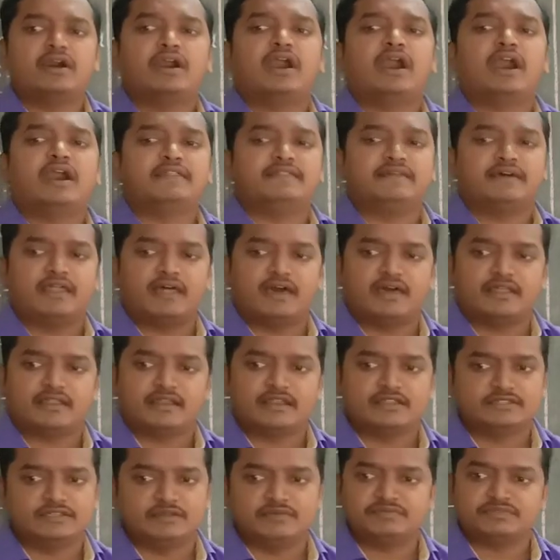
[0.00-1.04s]
other
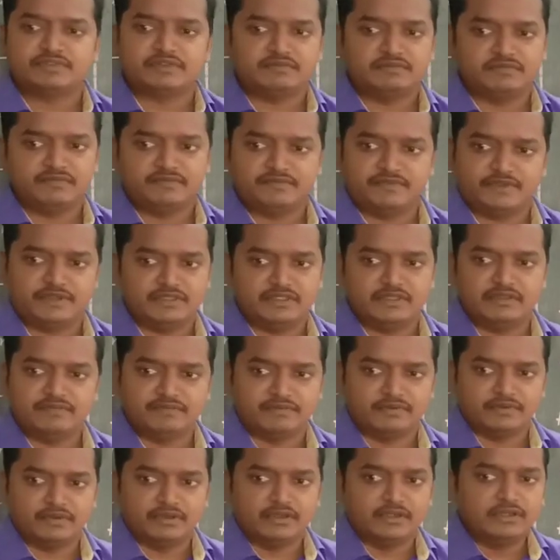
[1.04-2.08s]
organisms for their
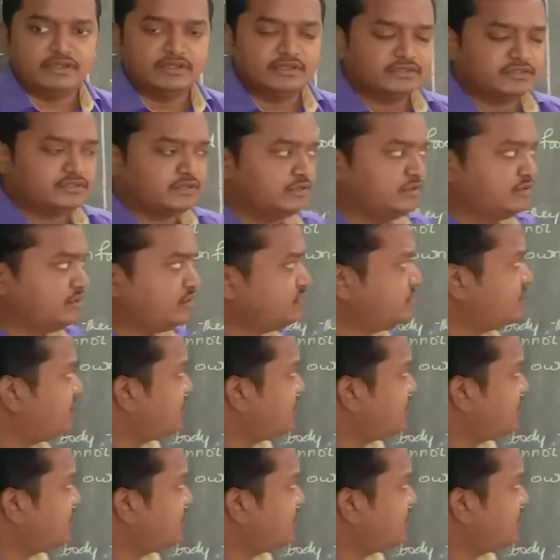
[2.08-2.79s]
food. So those are